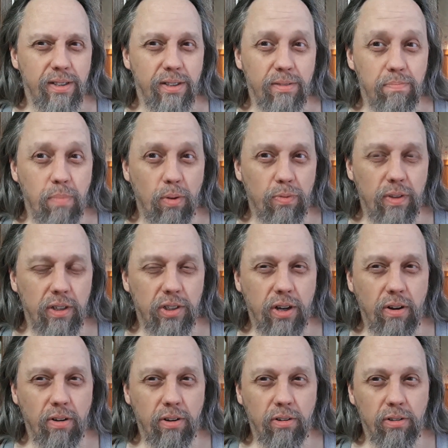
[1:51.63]
Both these
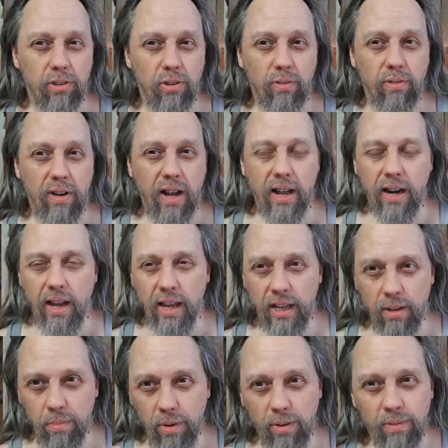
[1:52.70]
characters are not
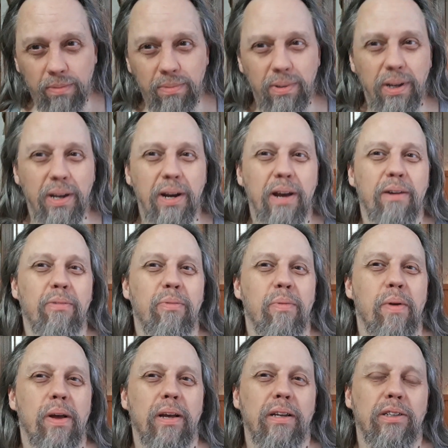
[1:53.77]
likable, you know.
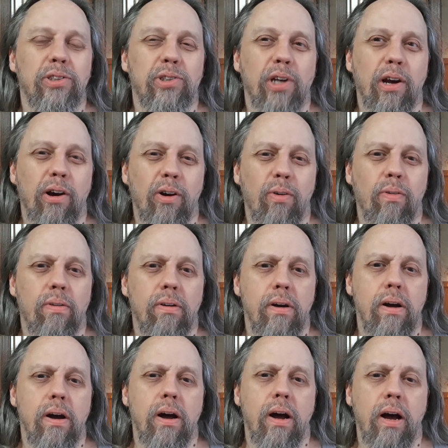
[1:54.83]
So
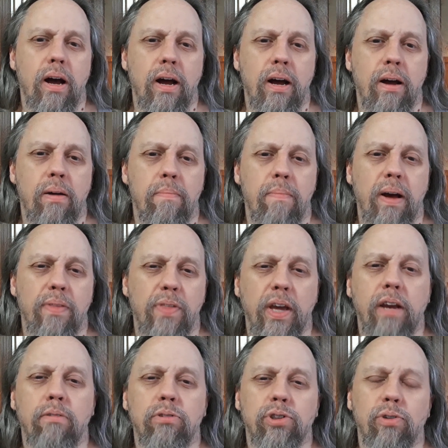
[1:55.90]
I
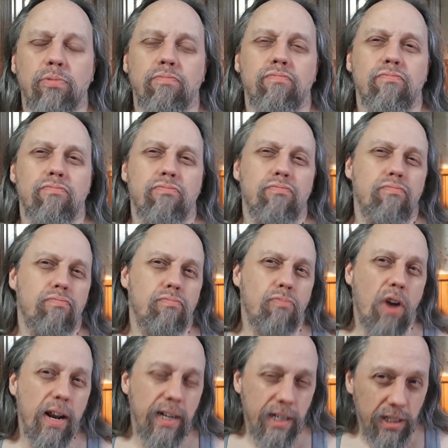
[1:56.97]
think it was a
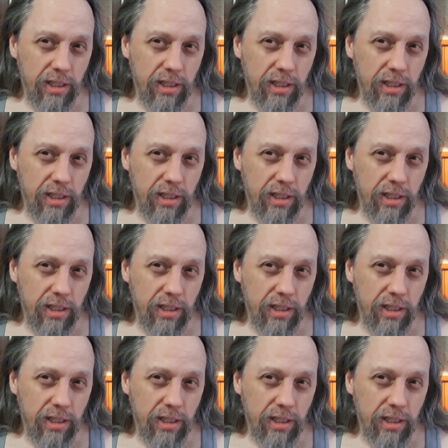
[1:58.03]
right